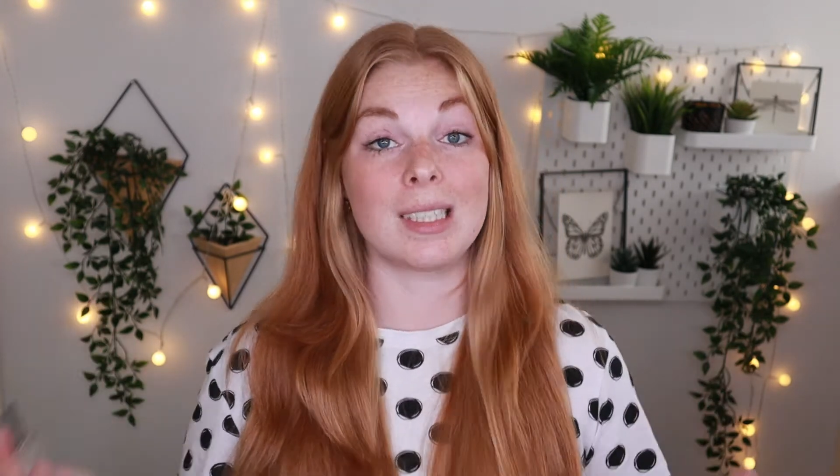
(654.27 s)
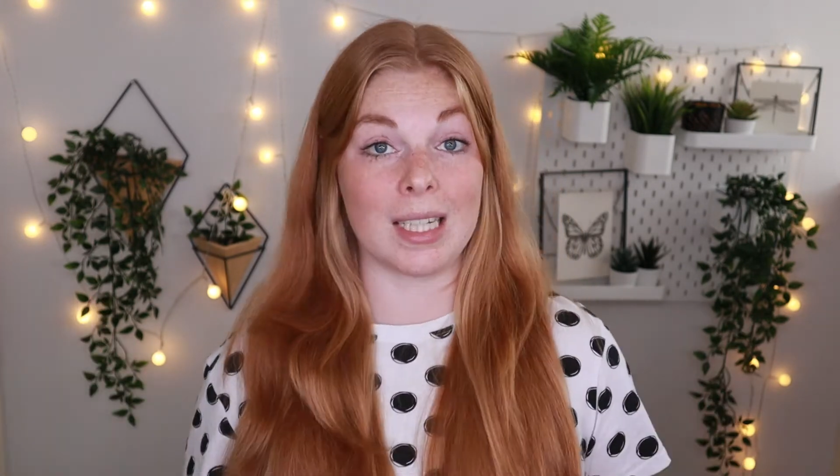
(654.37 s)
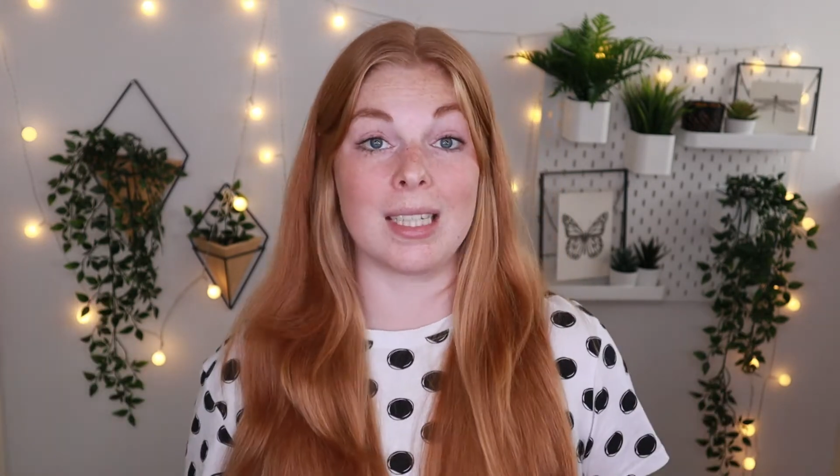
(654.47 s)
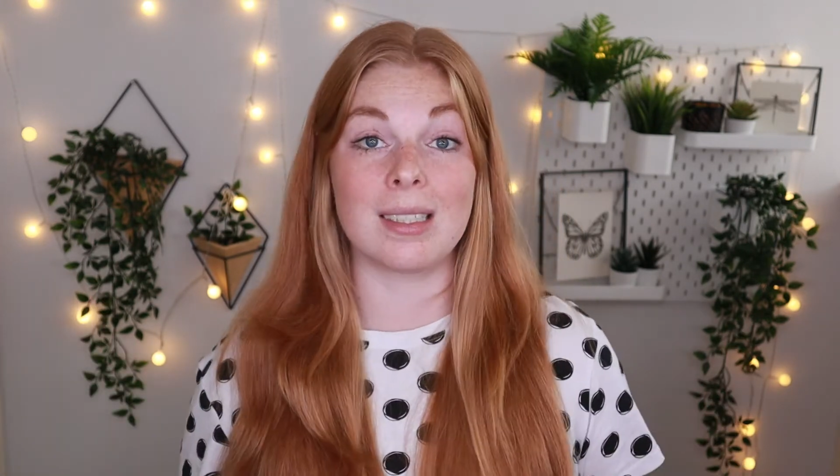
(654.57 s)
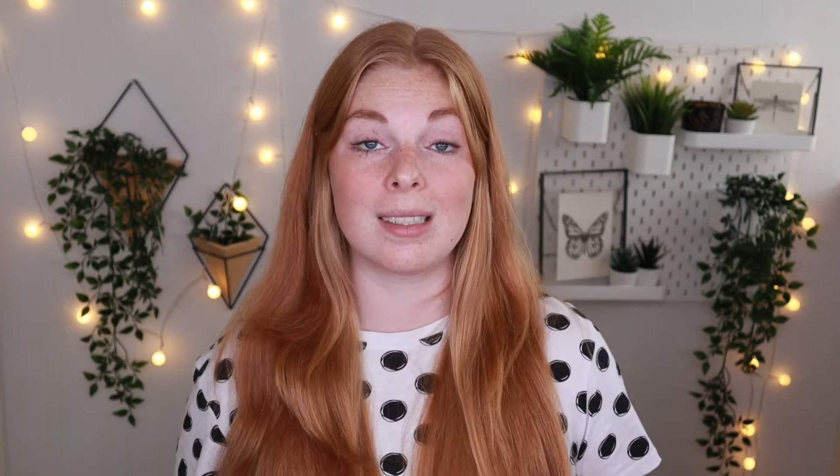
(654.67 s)

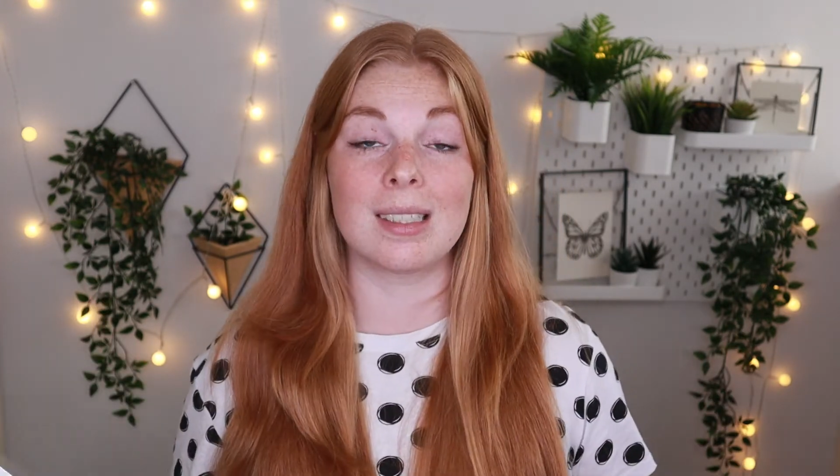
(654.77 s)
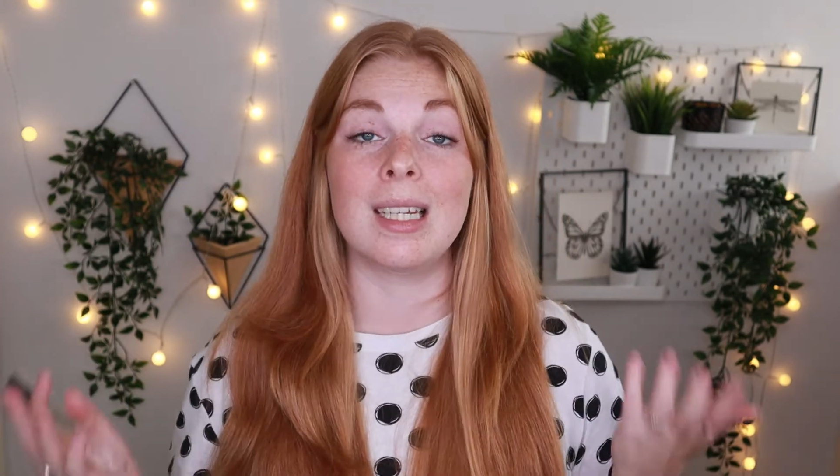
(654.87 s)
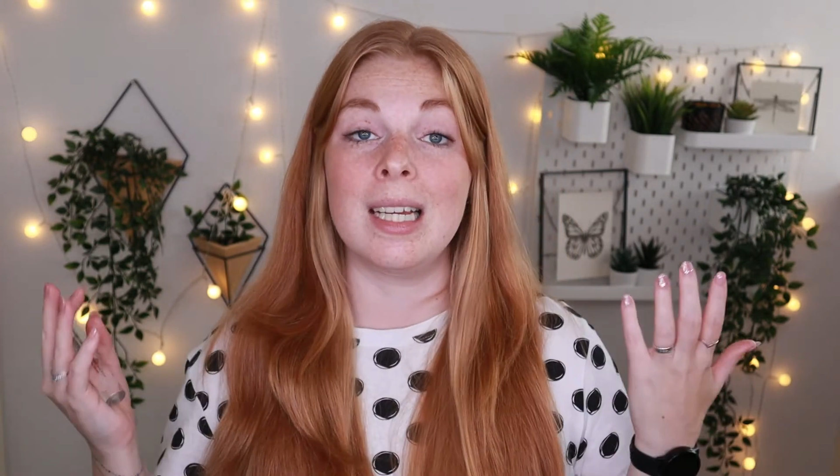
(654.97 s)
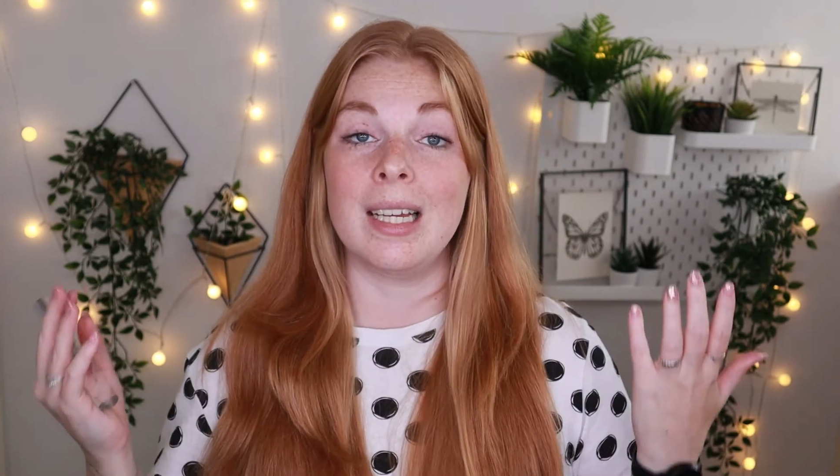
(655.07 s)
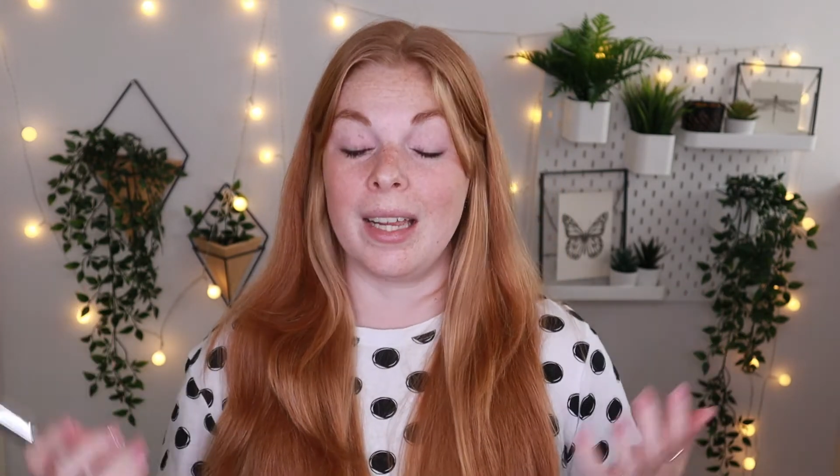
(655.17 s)

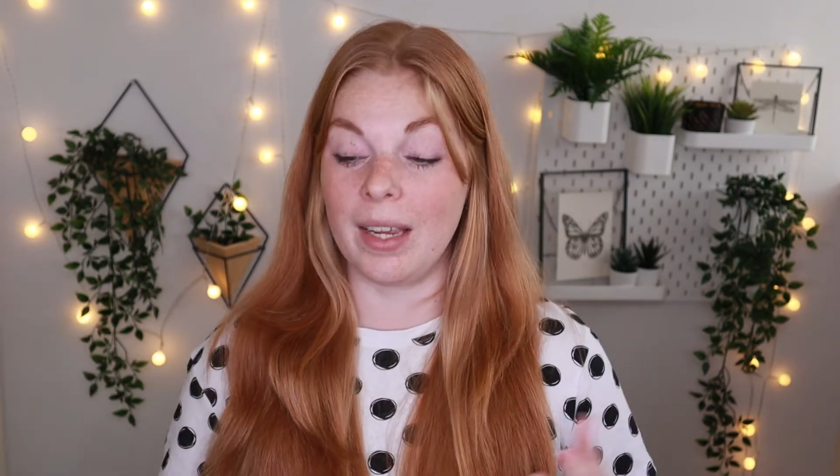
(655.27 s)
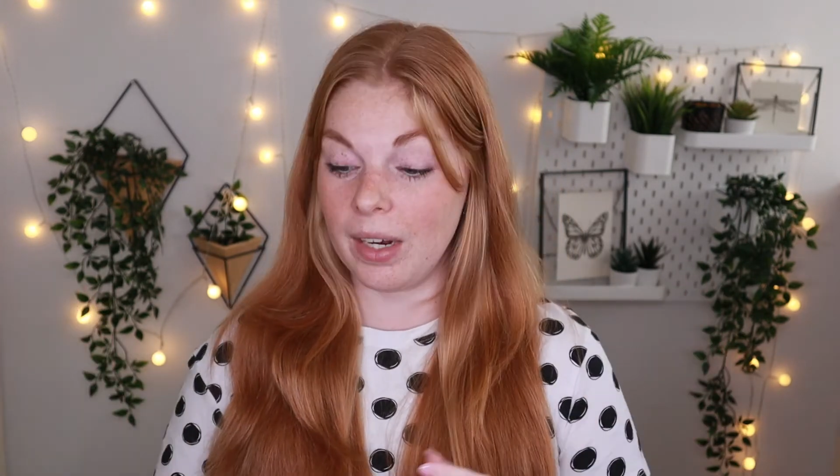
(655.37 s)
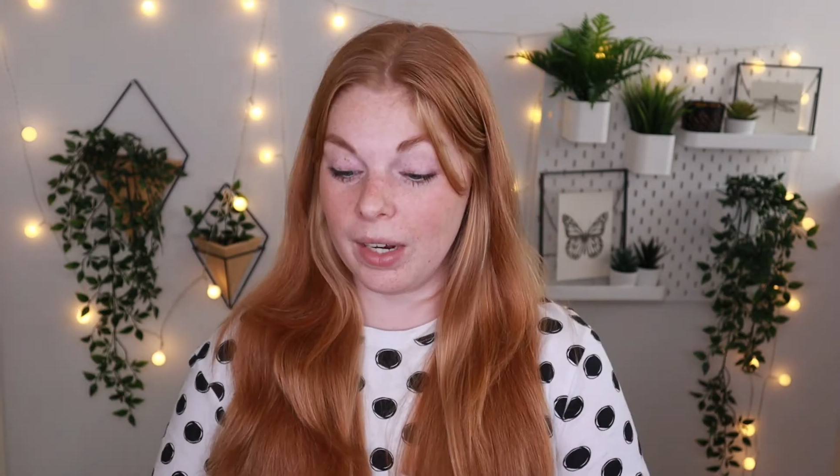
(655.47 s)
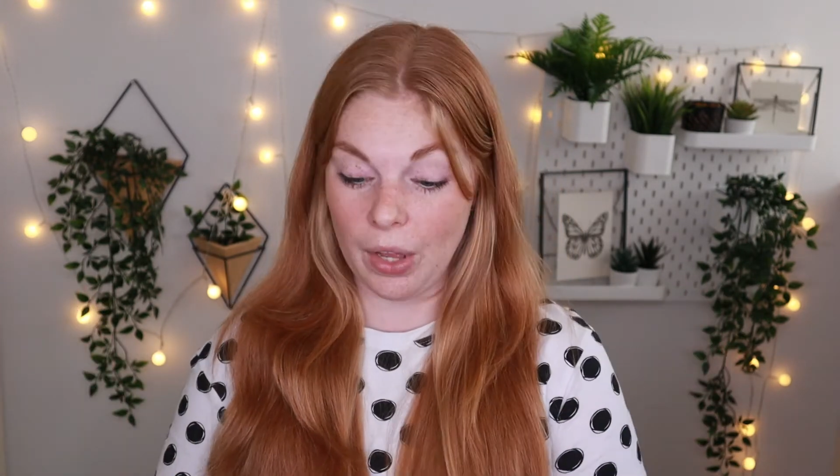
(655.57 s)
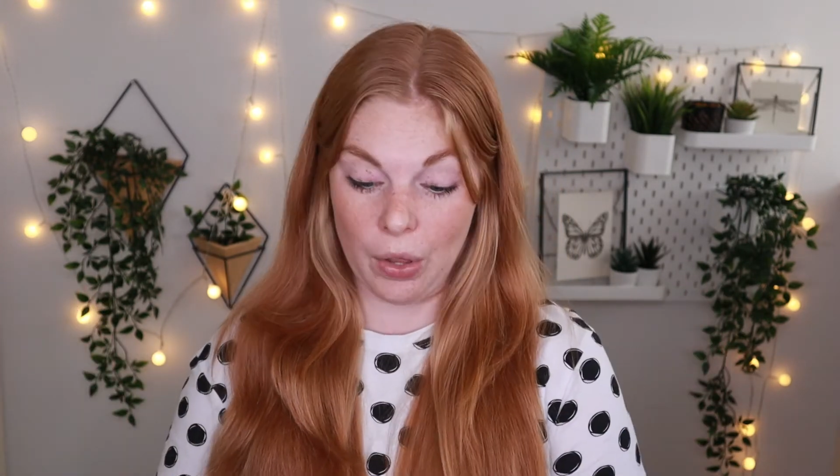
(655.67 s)
taste
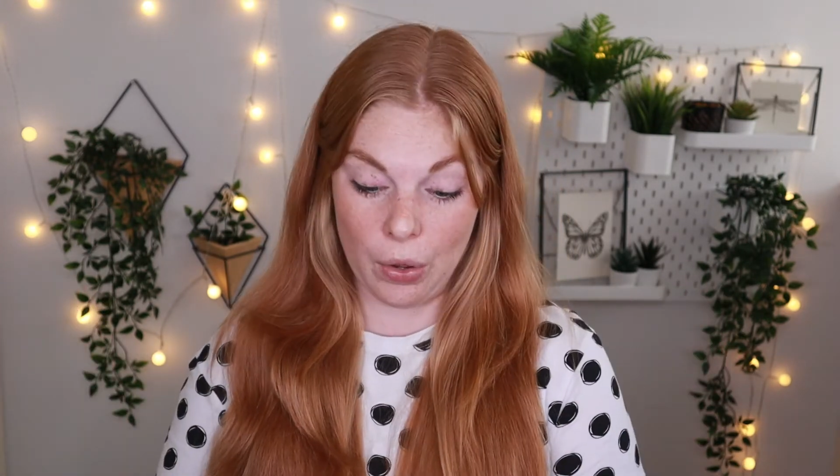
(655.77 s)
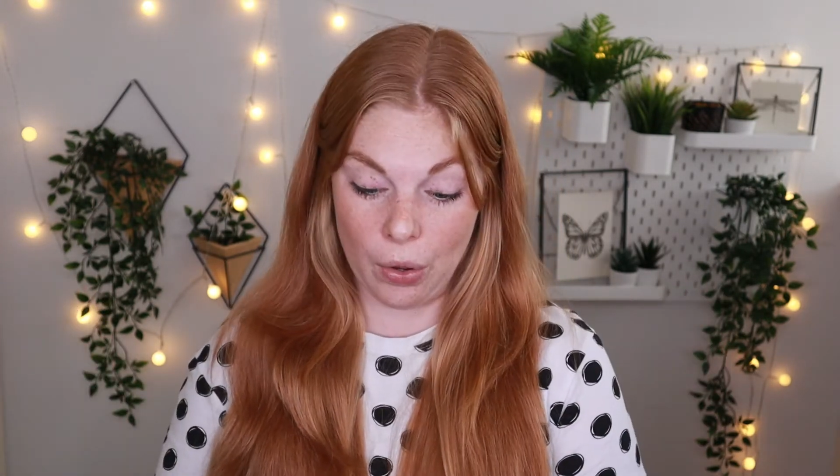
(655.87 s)
in